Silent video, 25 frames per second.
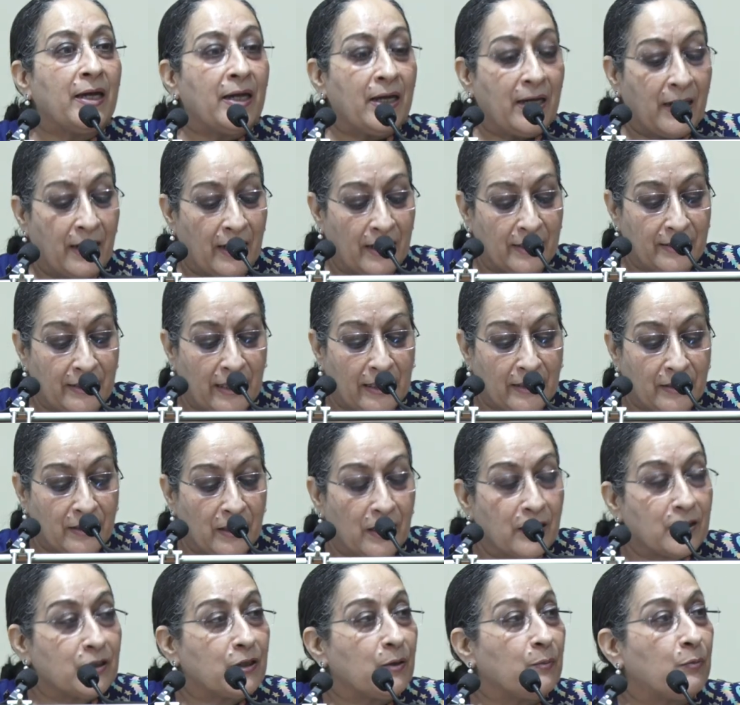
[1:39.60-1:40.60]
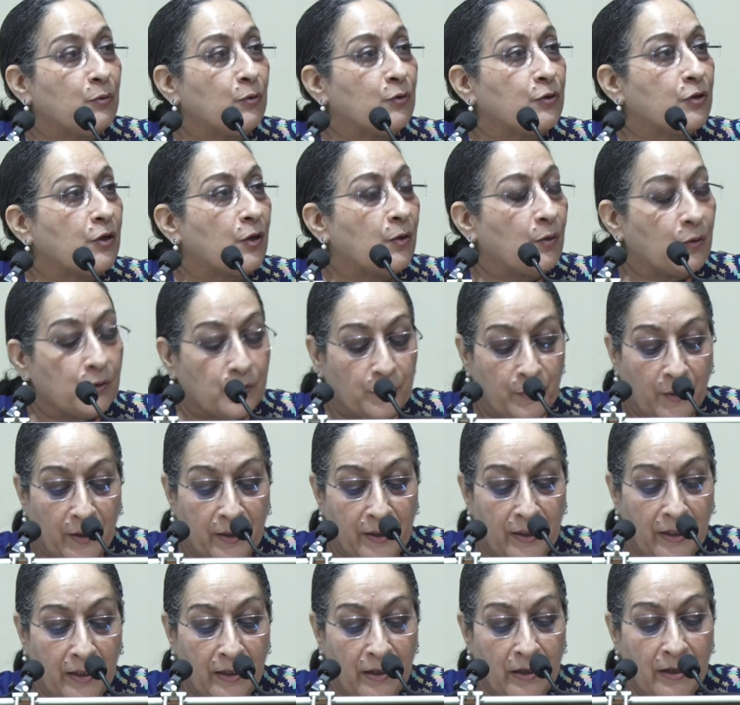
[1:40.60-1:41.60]
His Excellency Bujar
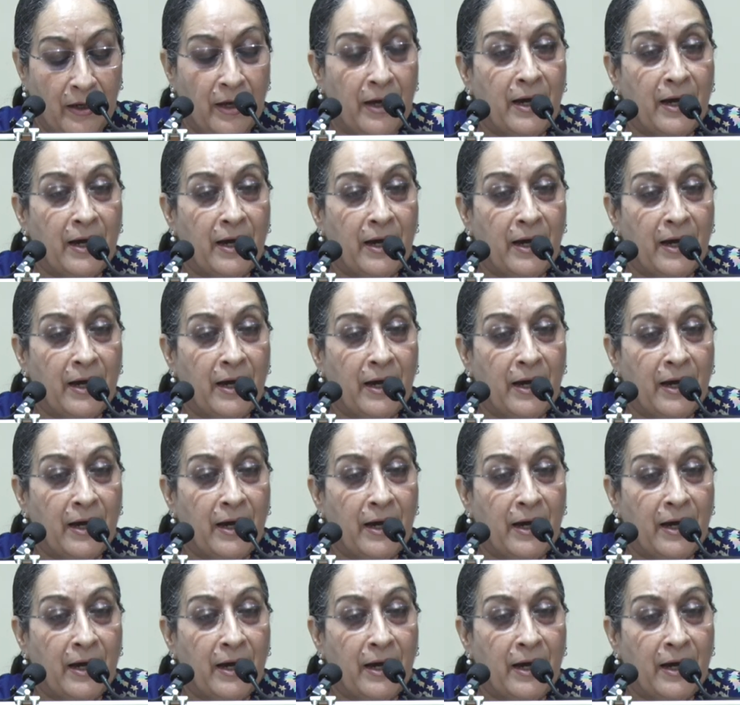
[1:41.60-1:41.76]
Osmani